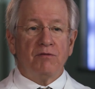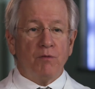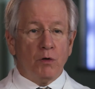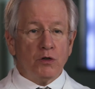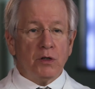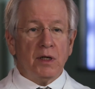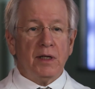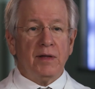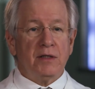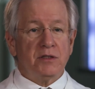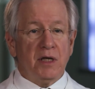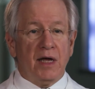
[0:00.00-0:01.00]
Fortunately,
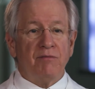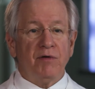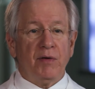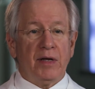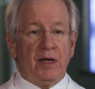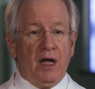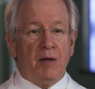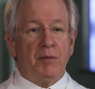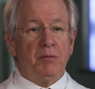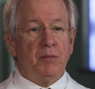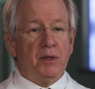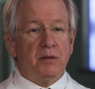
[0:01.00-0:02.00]
that's not very
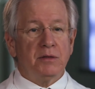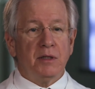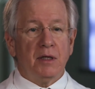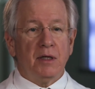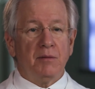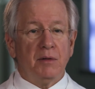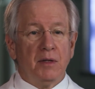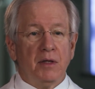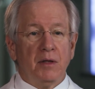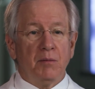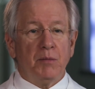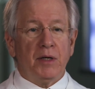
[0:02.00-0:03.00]
common, but, uh,
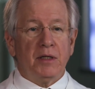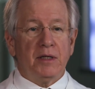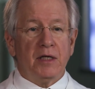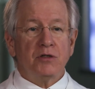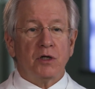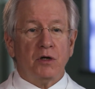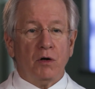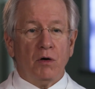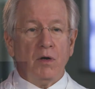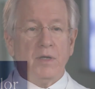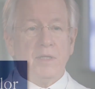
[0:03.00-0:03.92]
but it does occur.